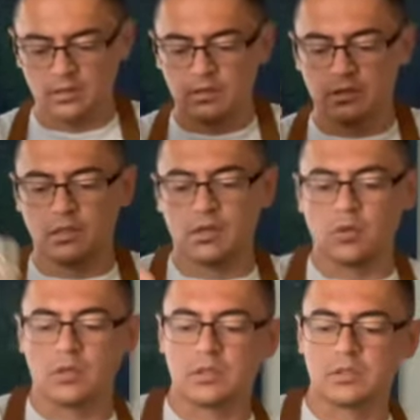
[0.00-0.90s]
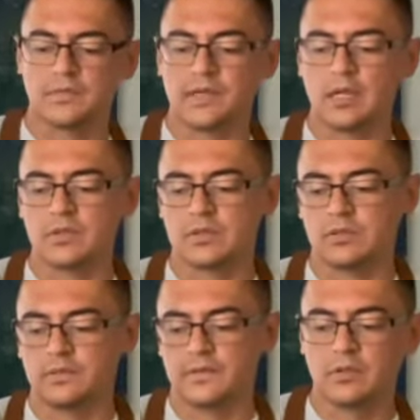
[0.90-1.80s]
3/4 of an ounce
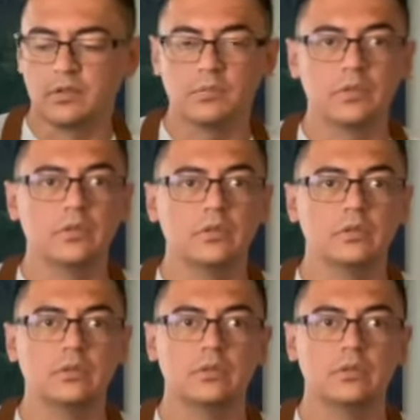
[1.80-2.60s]
of cold brew,